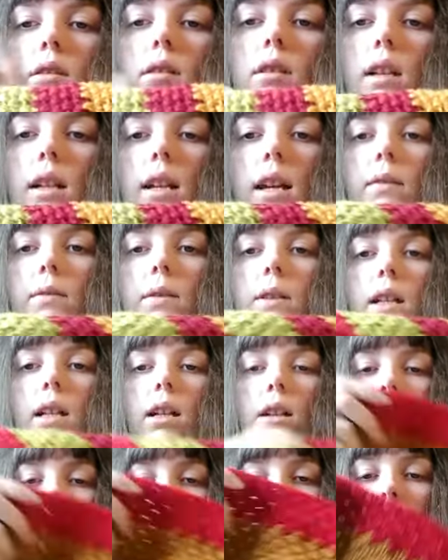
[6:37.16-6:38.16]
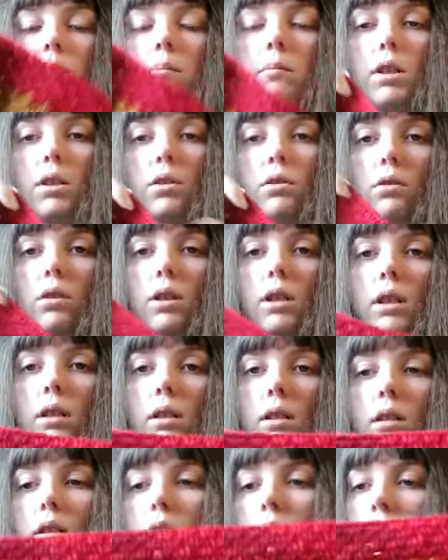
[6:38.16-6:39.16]
I haven't actually measured
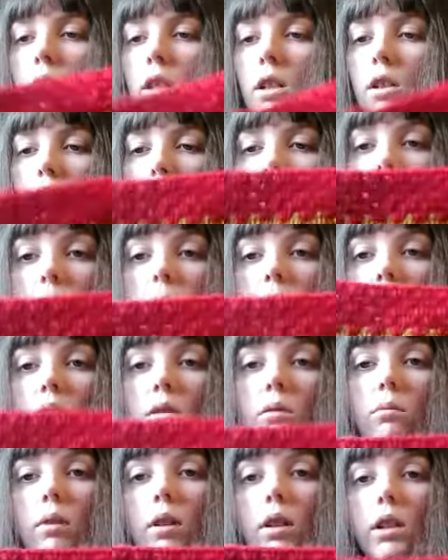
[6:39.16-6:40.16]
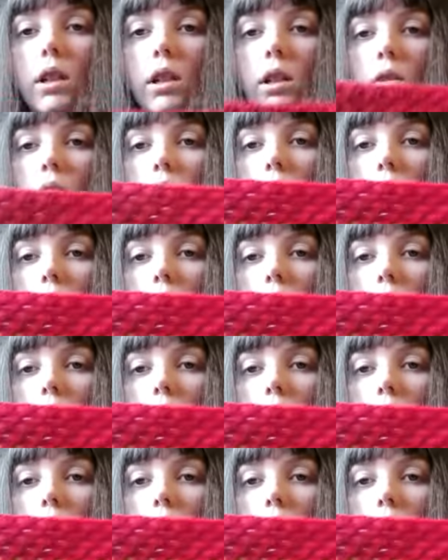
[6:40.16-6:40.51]
it, so I'm still working